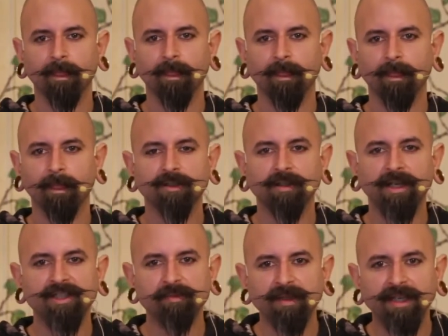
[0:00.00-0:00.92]
And so
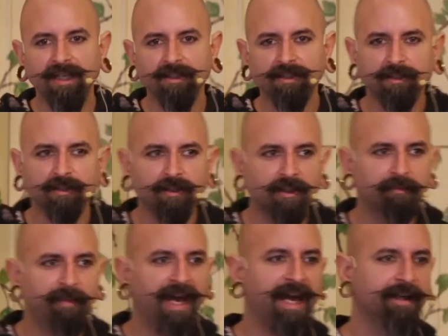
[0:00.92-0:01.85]
let's begin to
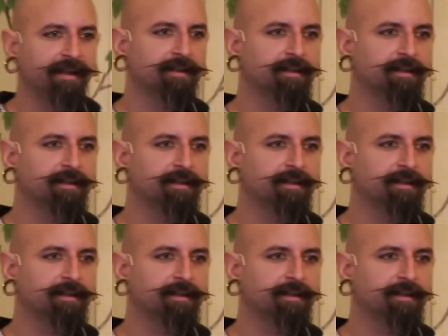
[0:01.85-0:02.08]
look back.